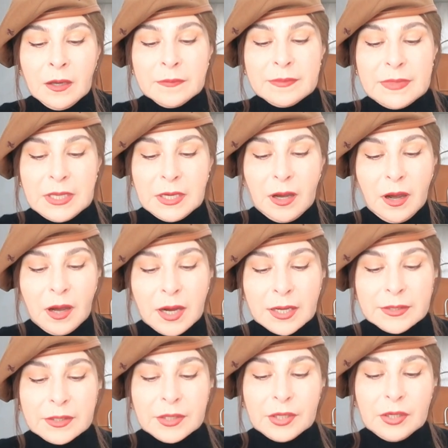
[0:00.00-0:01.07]
The
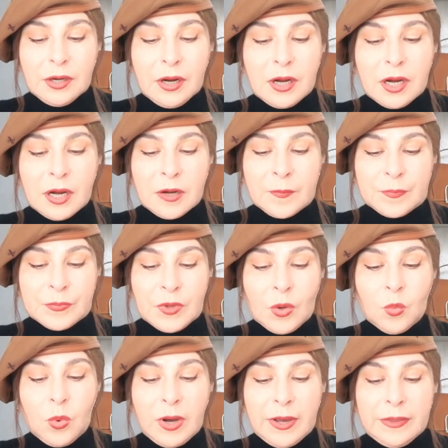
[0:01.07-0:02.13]
other um,
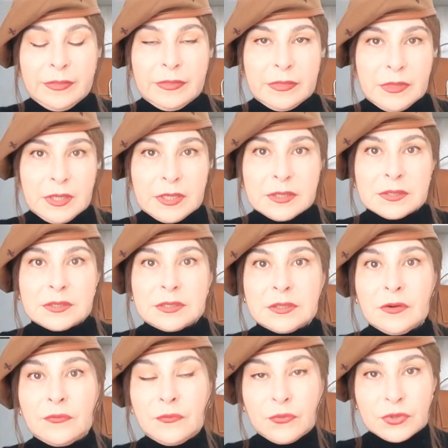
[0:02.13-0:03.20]
white things
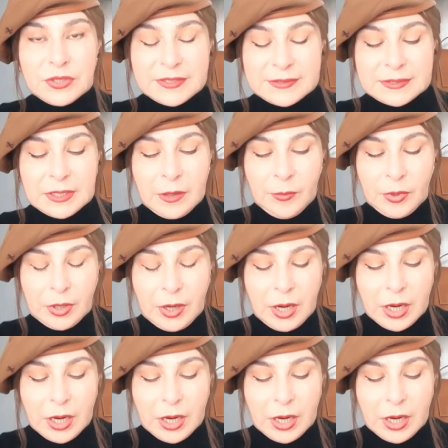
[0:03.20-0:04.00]
for the summer,